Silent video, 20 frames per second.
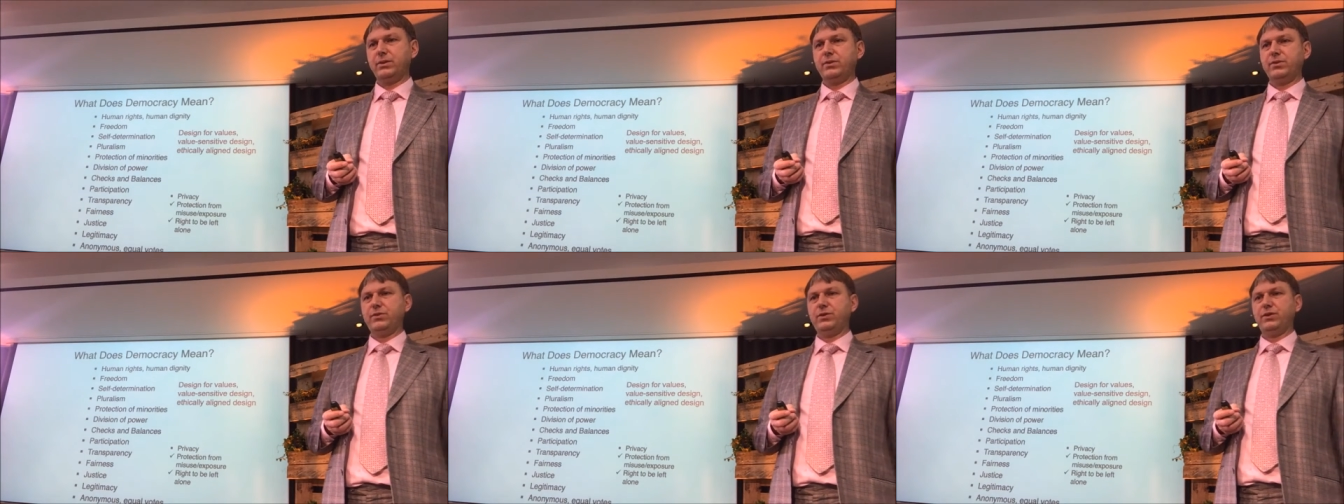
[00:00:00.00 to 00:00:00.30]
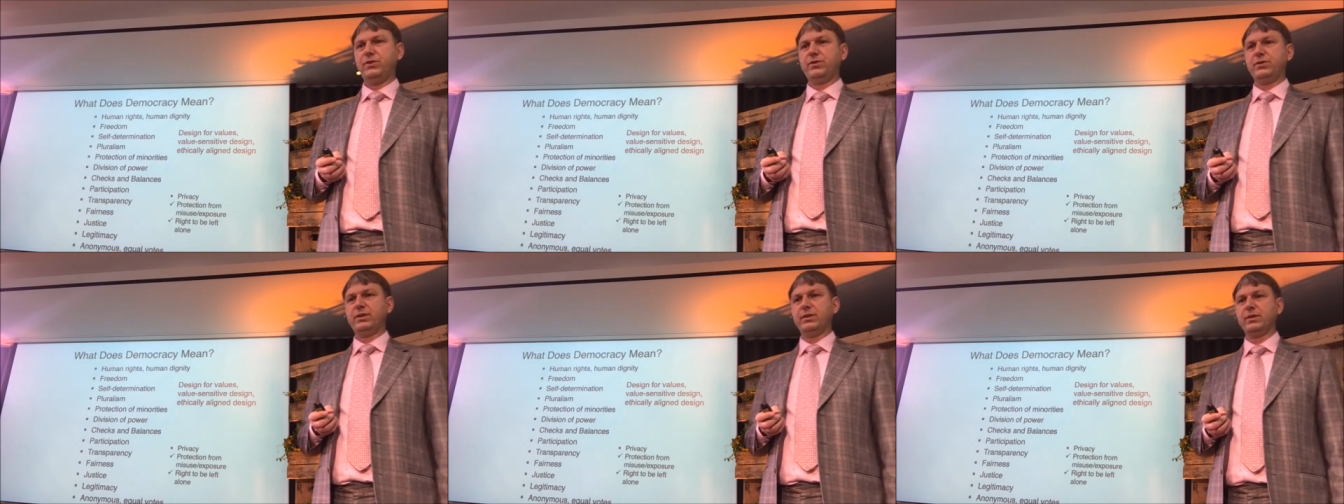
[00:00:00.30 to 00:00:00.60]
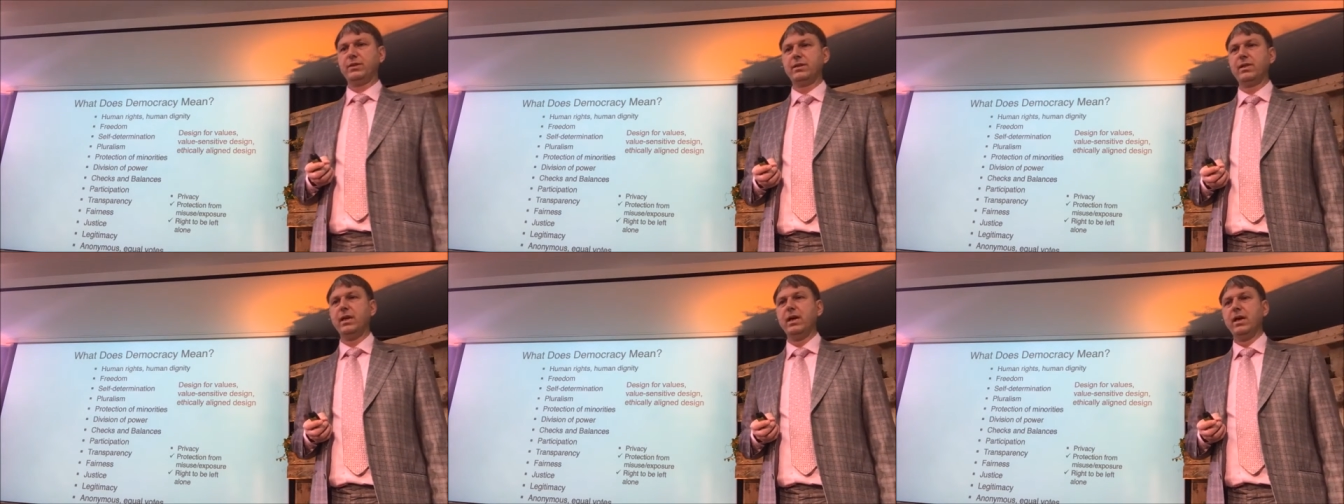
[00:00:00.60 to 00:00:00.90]

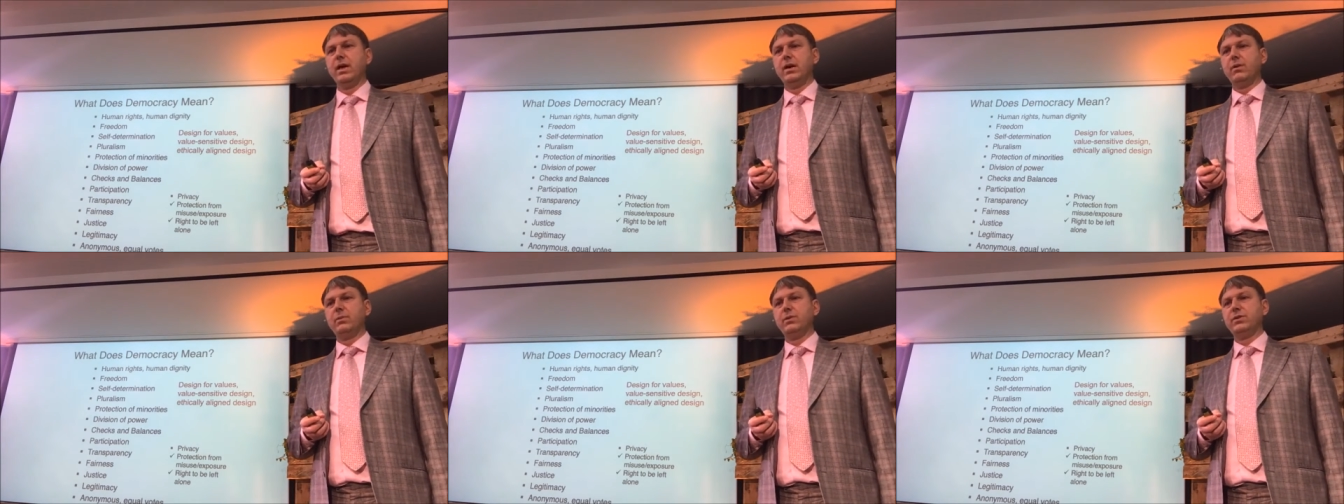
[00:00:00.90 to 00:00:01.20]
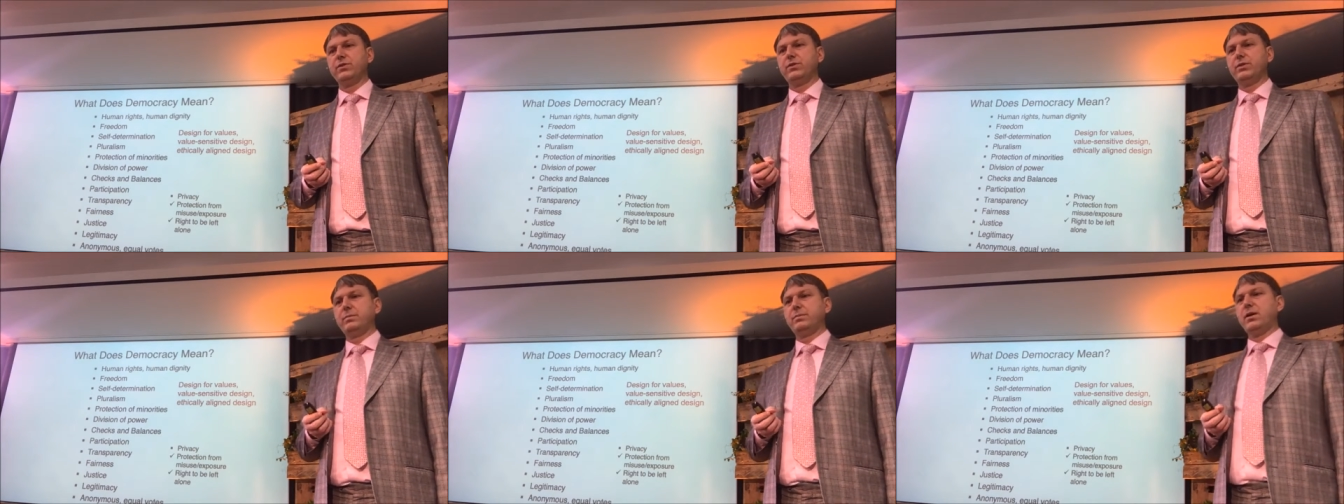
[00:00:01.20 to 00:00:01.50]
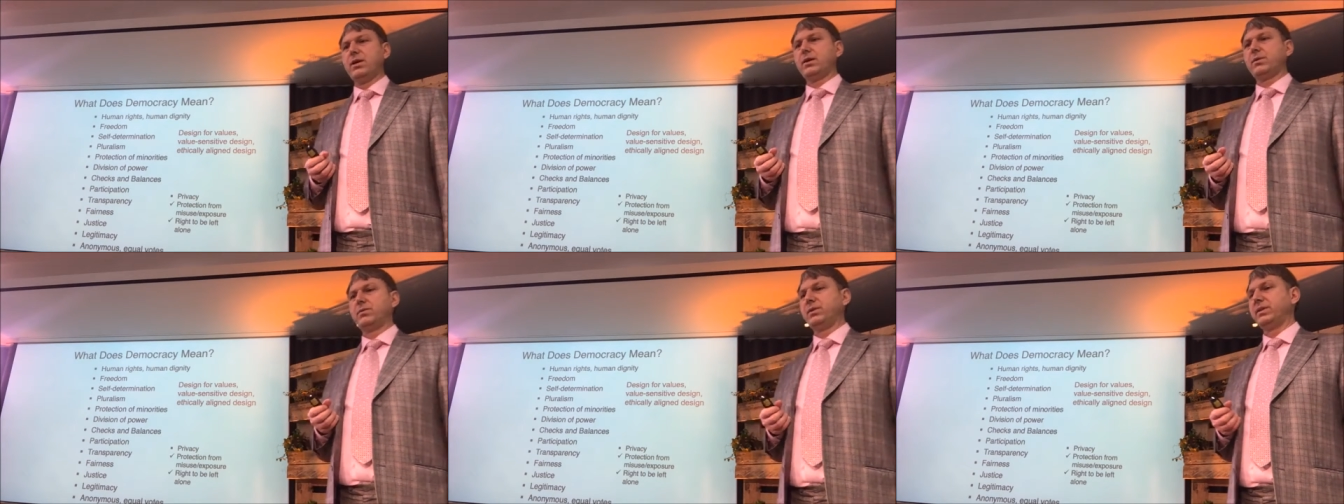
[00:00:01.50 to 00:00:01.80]
consistent with
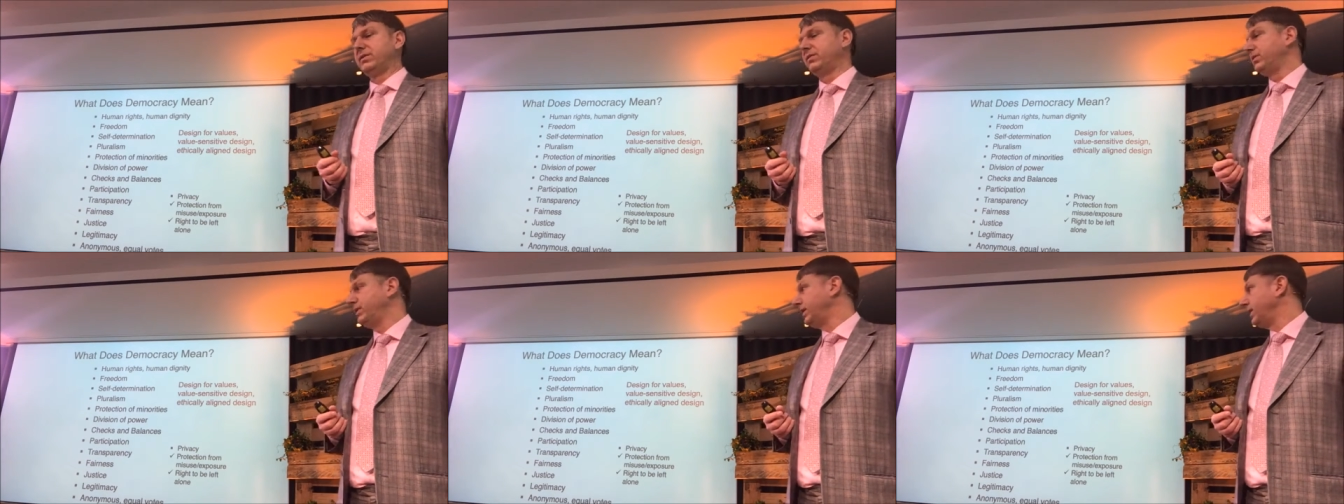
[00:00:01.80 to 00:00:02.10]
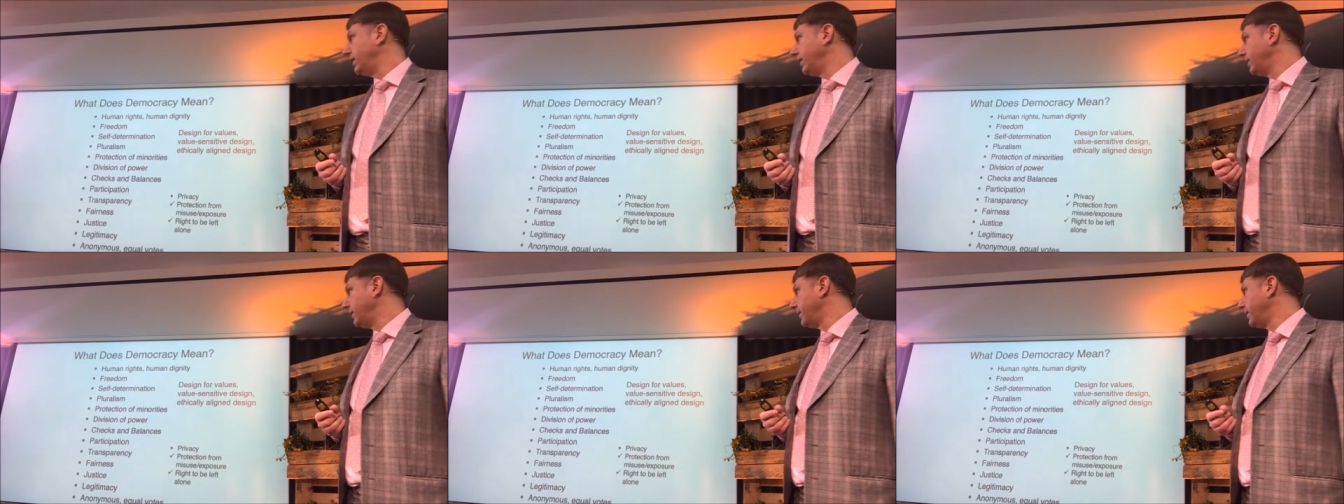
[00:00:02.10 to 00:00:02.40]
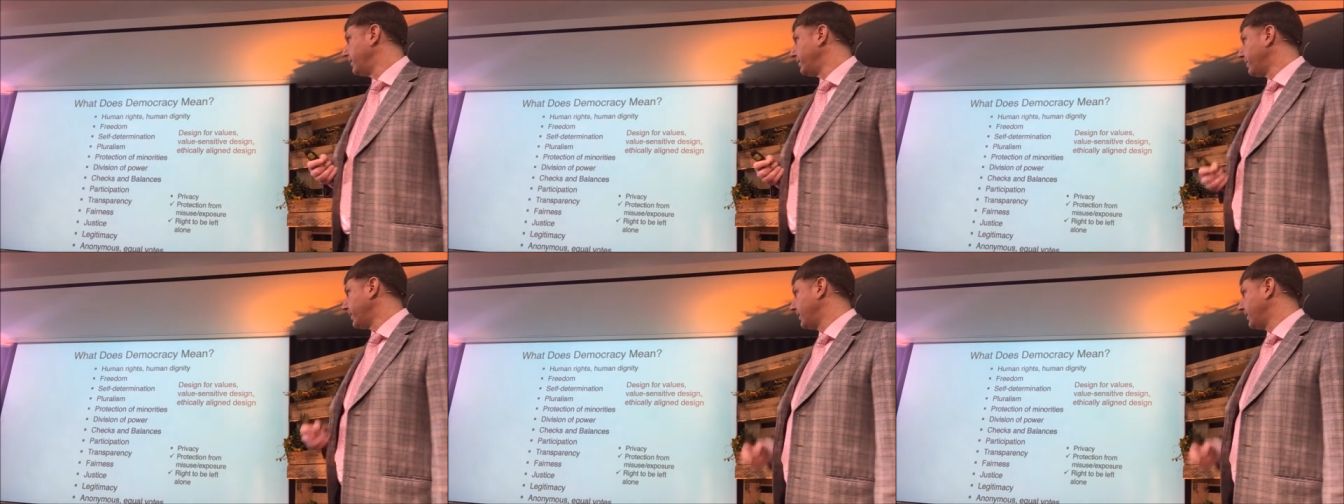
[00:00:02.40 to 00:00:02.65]
democracy,